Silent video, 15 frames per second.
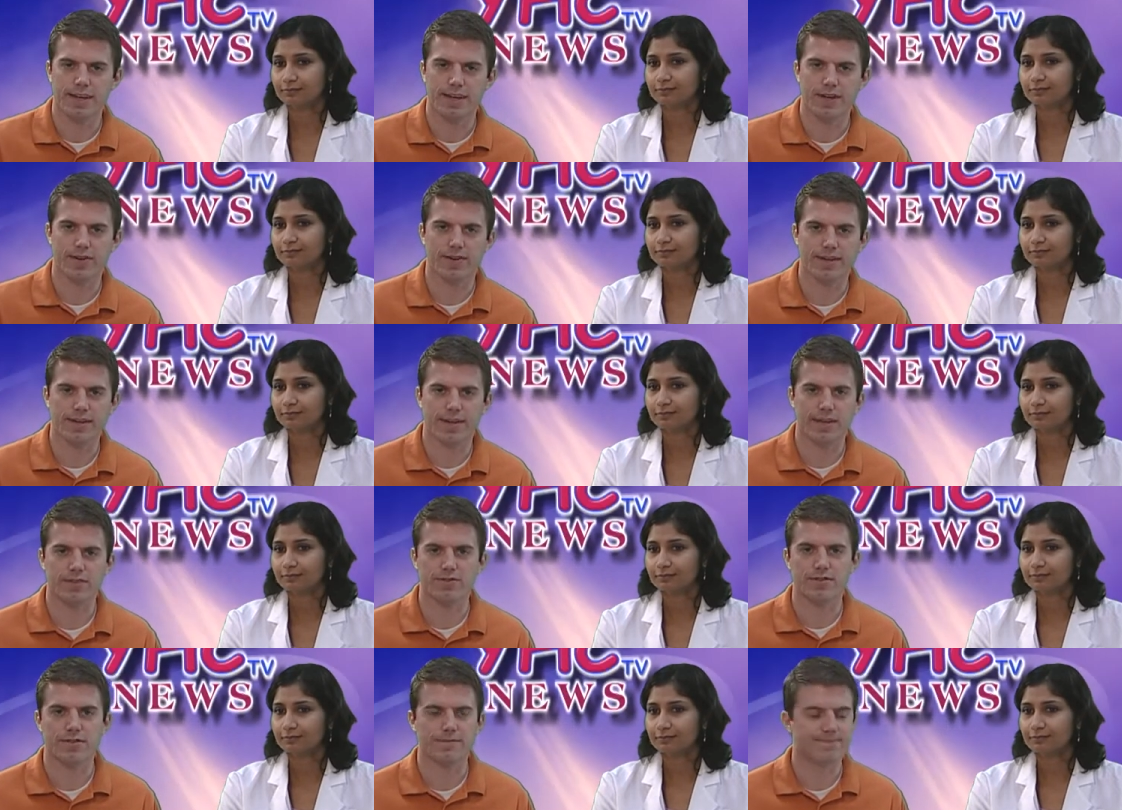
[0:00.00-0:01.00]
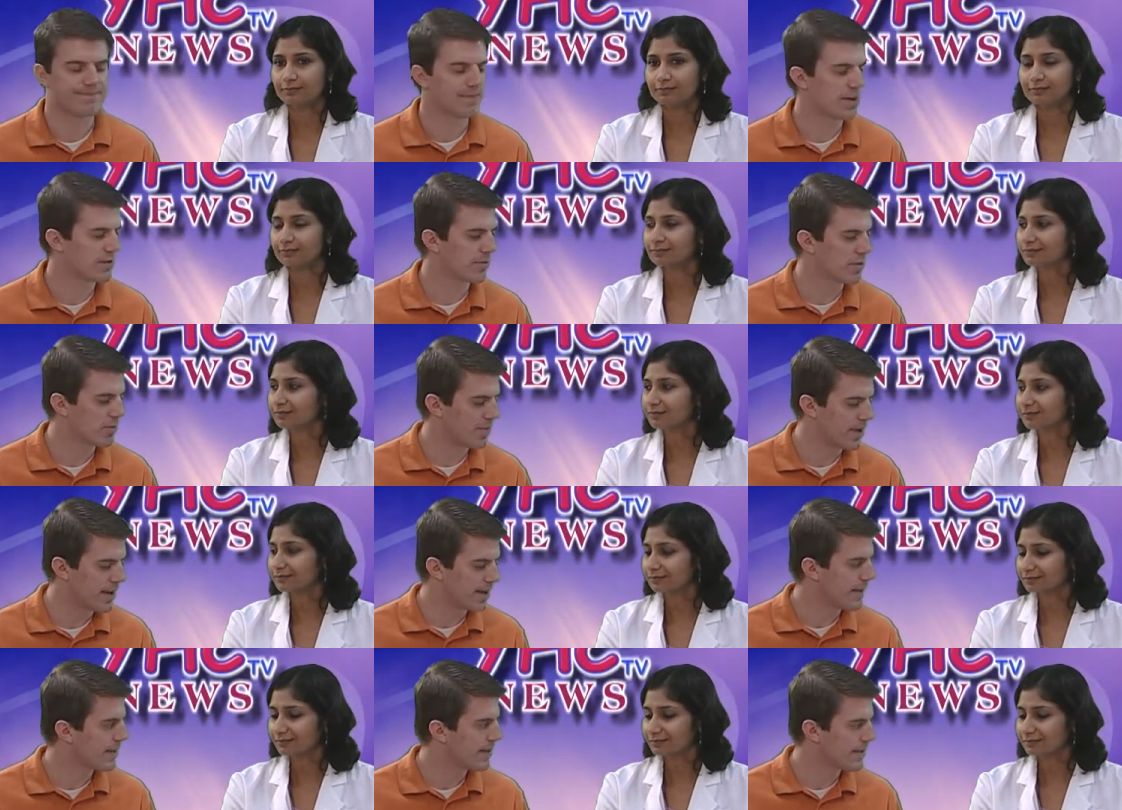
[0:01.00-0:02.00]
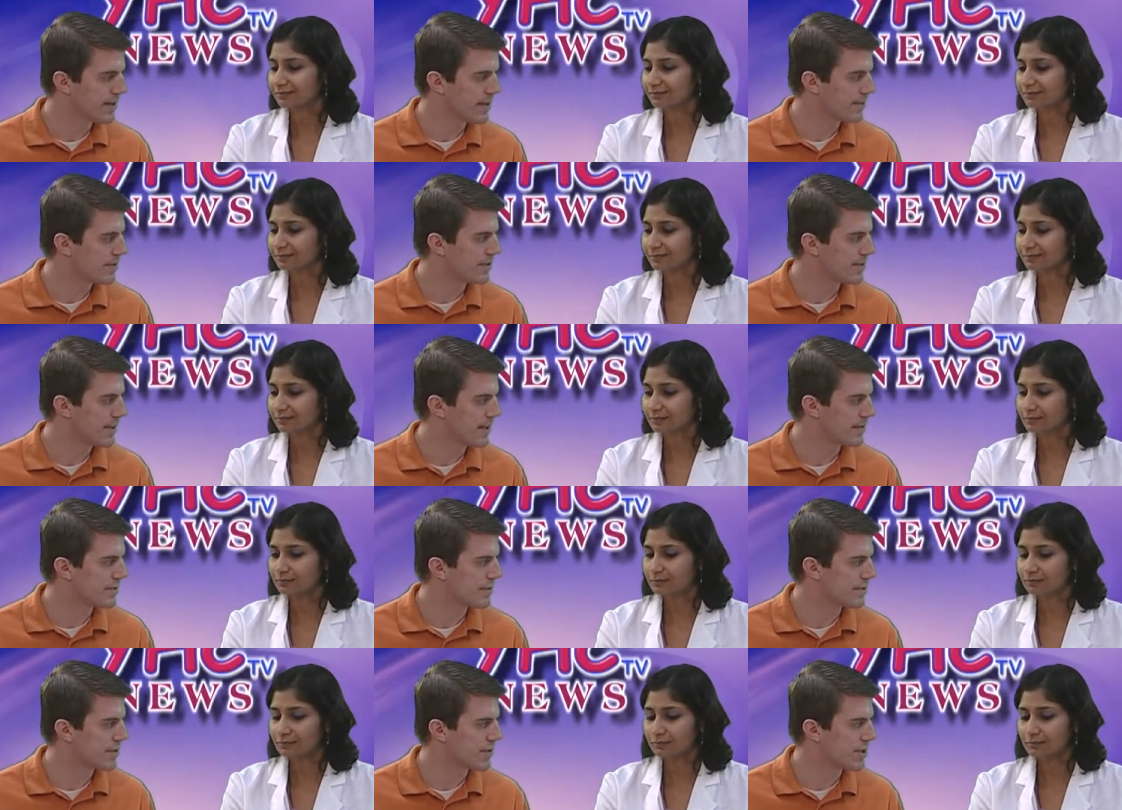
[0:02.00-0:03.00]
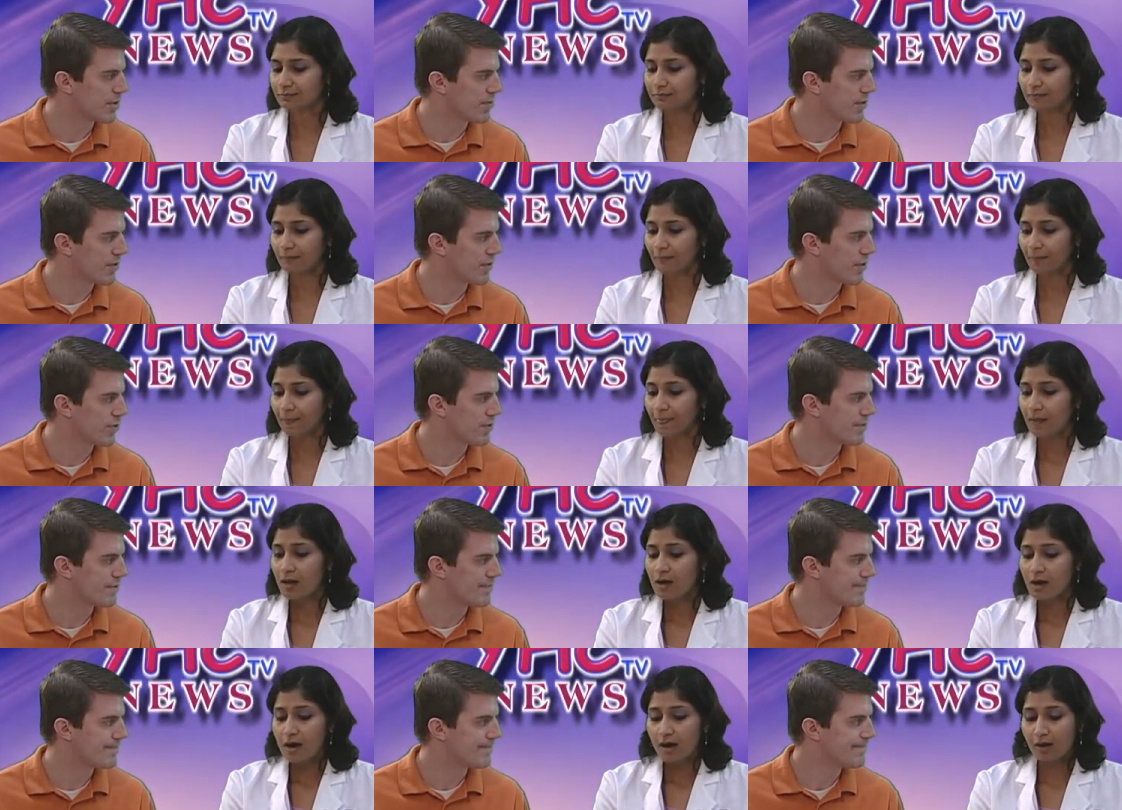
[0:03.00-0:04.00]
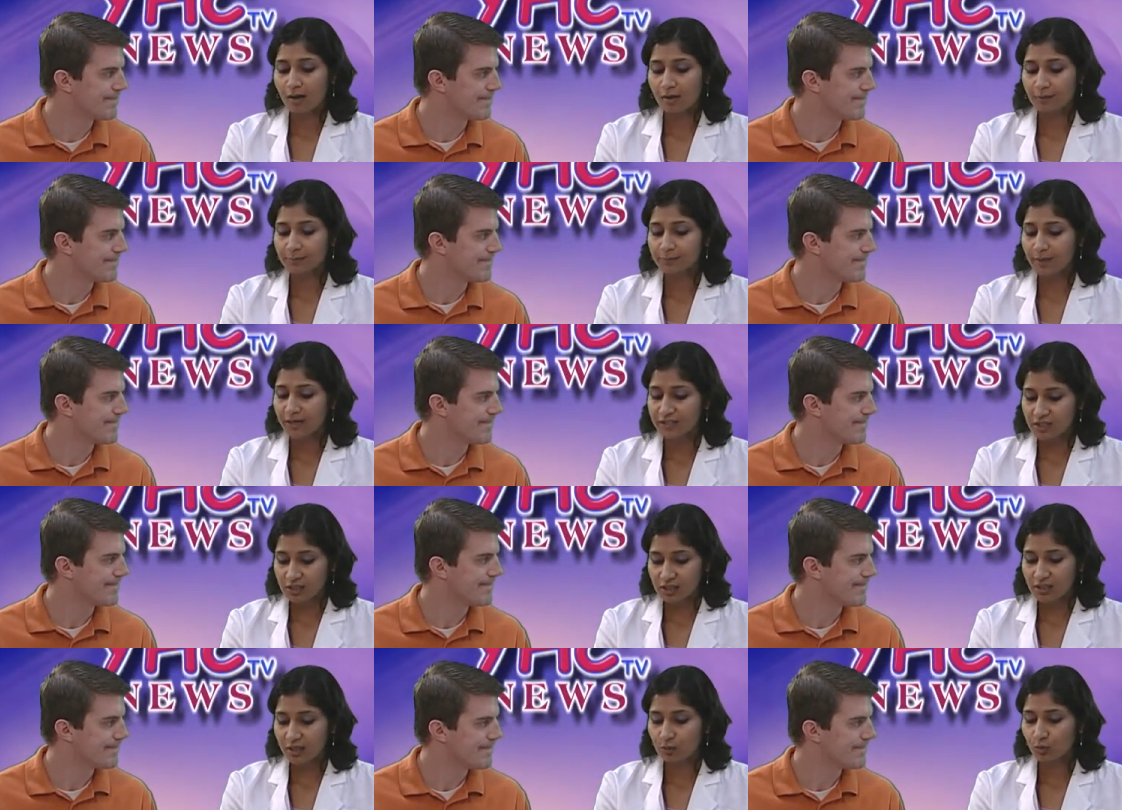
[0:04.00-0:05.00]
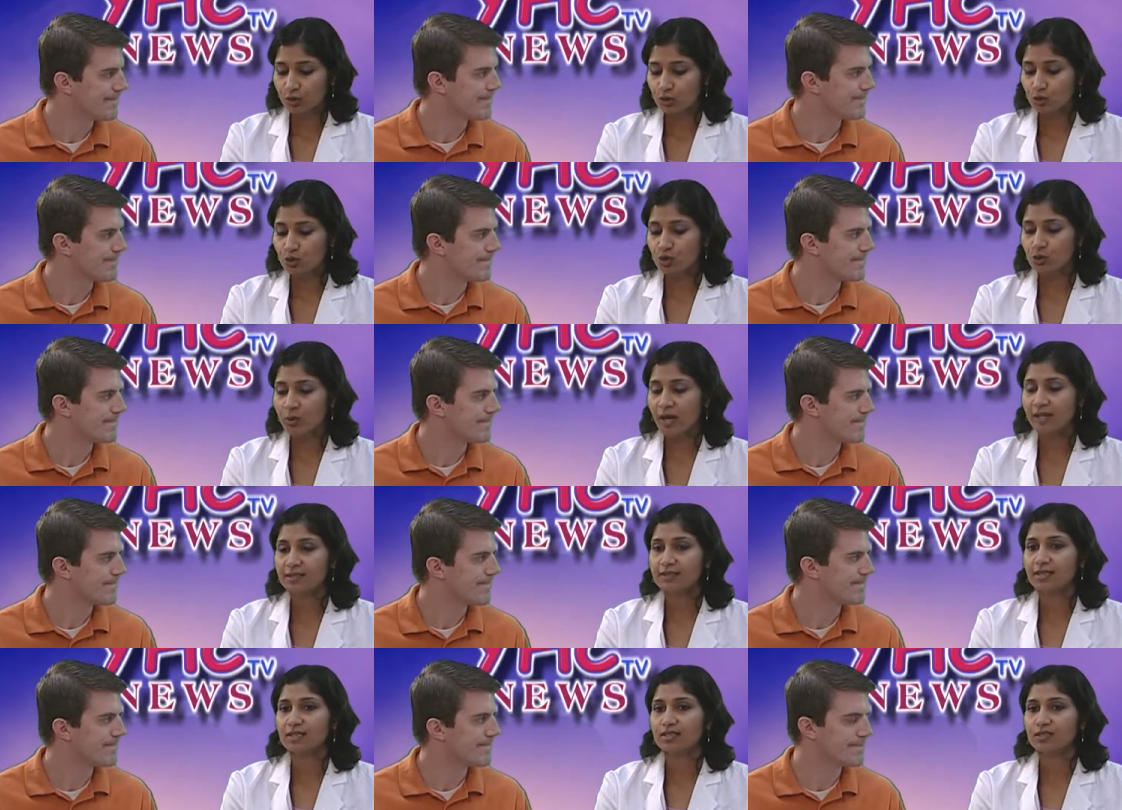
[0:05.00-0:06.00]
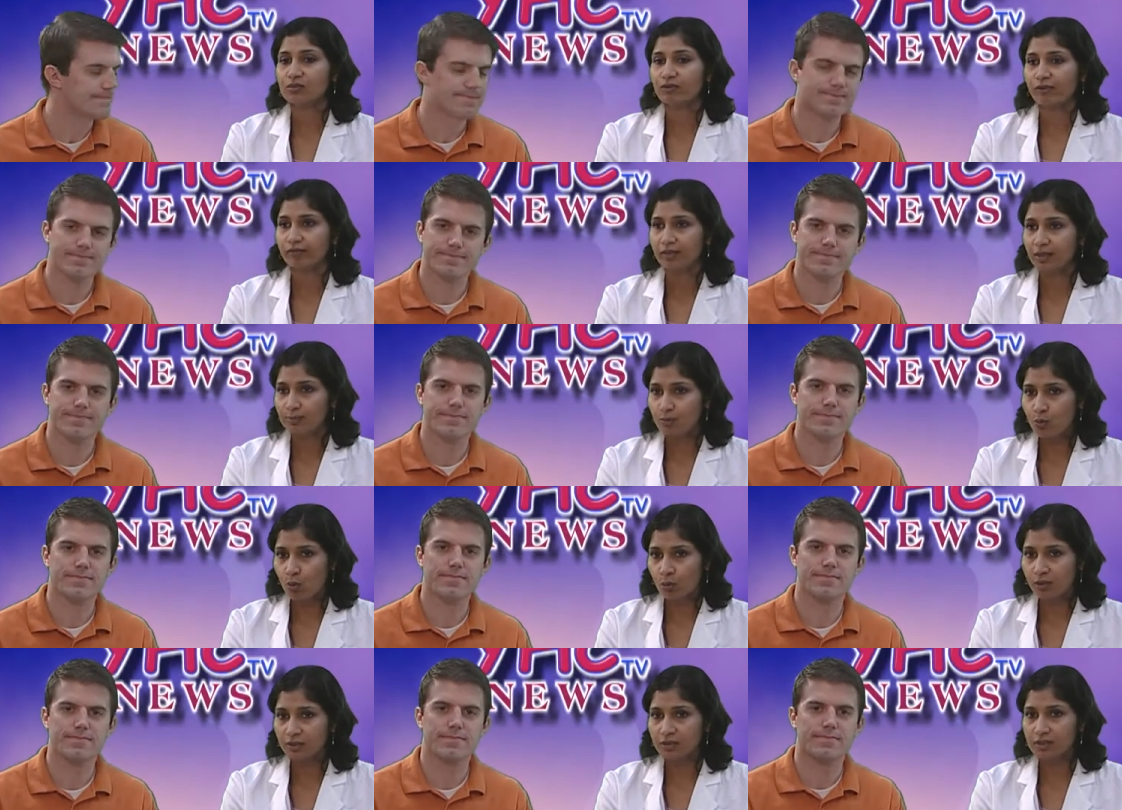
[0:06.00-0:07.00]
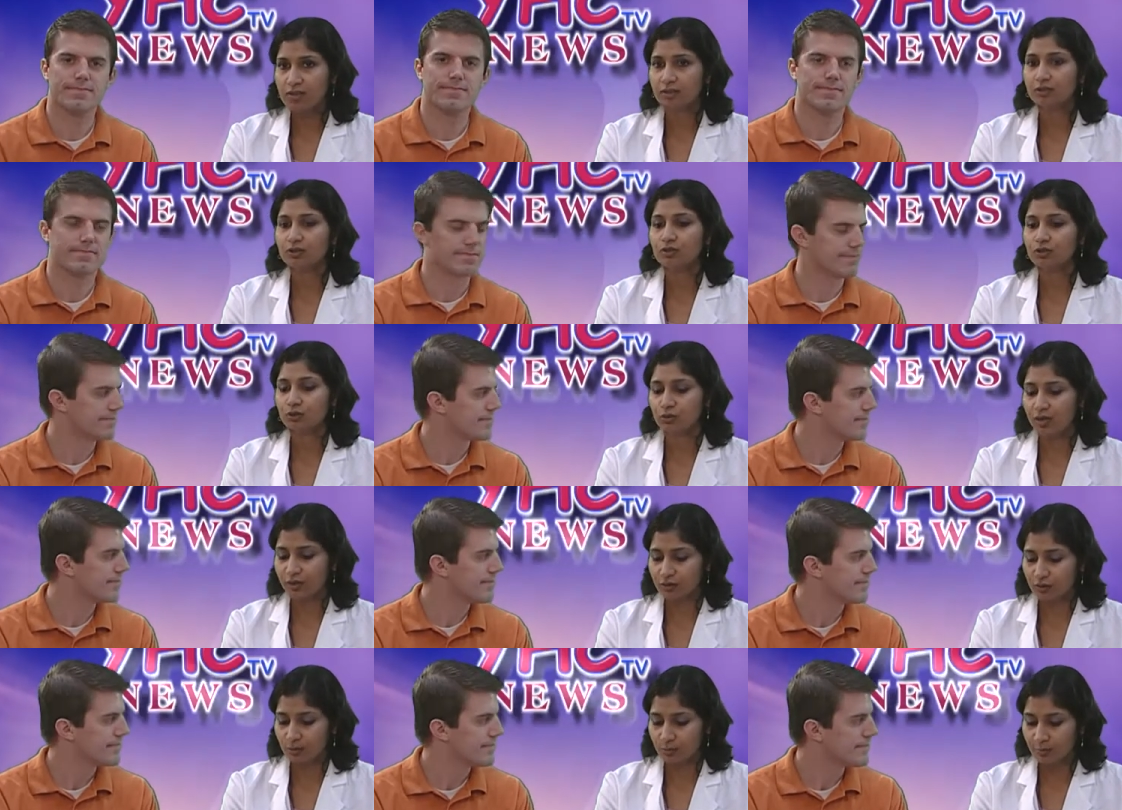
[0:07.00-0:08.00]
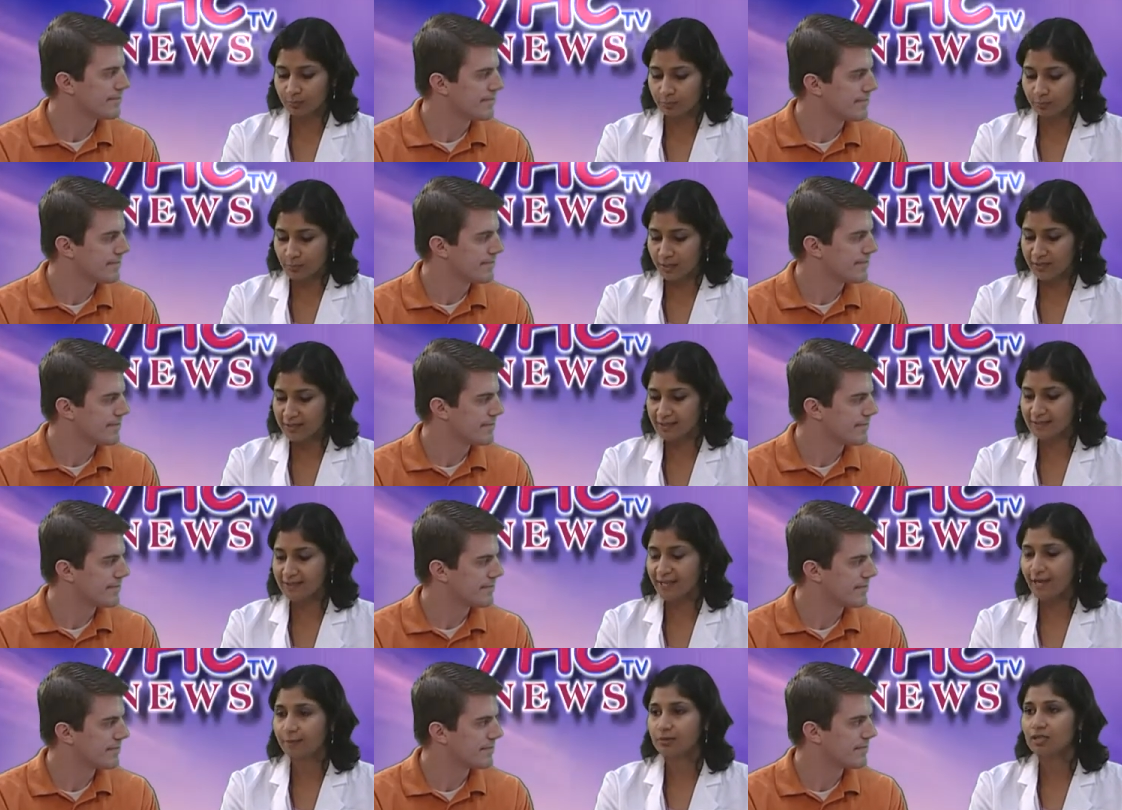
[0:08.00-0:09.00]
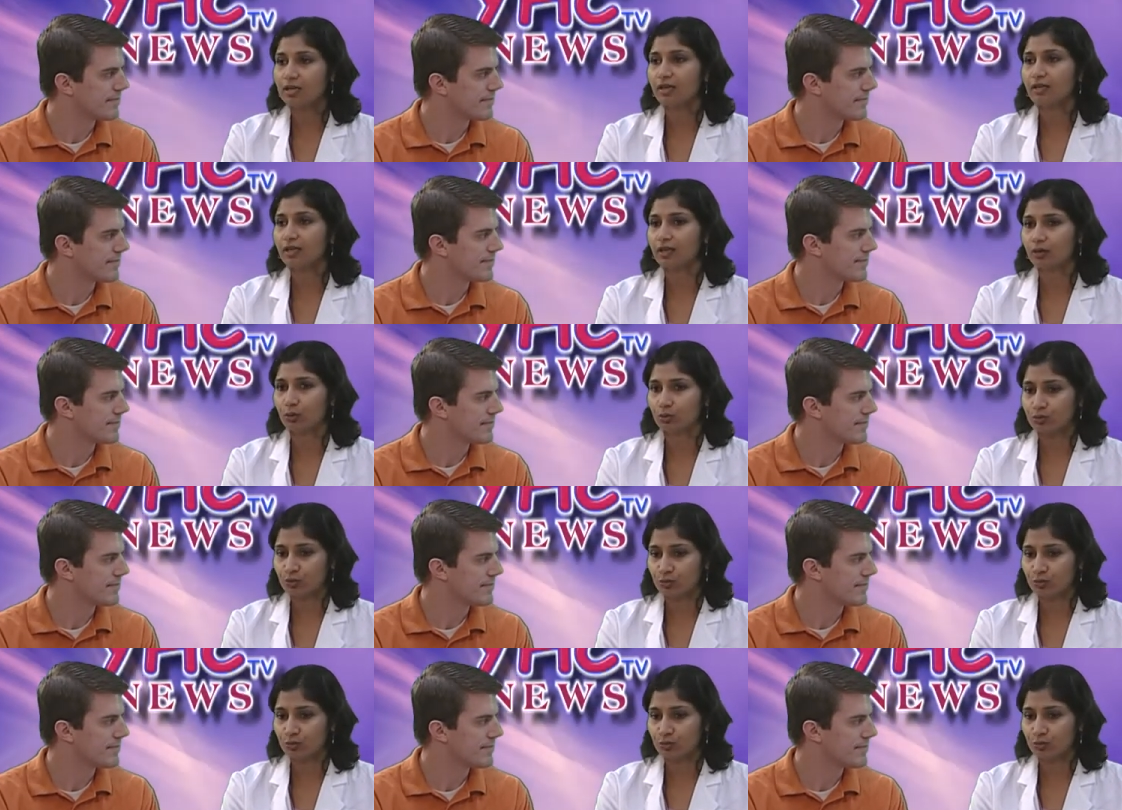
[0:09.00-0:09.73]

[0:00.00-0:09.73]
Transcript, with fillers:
Speaker 1: here in Dexter. Dr. Bopra, anything else you'd like to share with our viewers?
Speaker 2: Um, I just again want to stress that it's very important to get your breast exam done and also